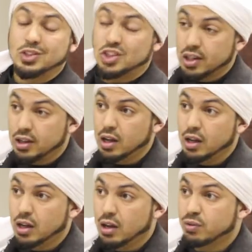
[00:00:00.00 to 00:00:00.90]

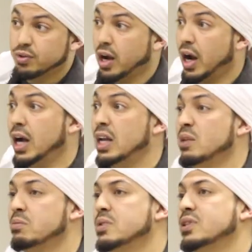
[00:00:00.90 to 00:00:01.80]
Jadal for an
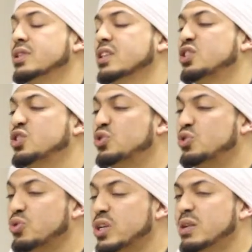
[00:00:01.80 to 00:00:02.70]
alim is
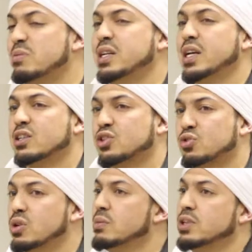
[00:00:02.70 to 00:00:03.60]
extremely,
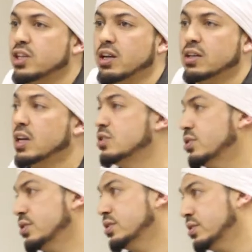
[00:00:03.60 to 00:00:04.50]
extremely
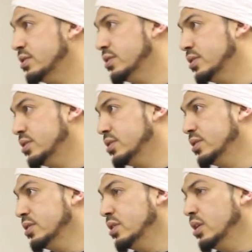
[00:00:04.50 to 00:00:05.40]
dangerous.
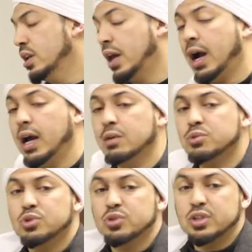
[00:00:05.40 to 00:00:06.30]
An
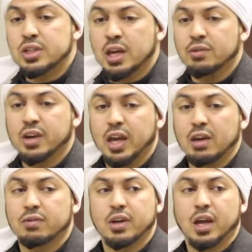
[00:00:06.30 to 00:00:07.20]
alim should never
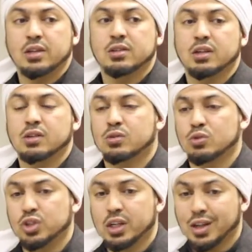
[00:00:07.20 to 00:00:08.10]
ever enter
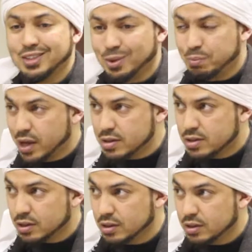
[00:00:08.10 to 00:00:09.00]
into jadal
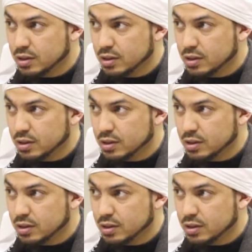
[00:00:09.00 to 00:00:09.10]
debate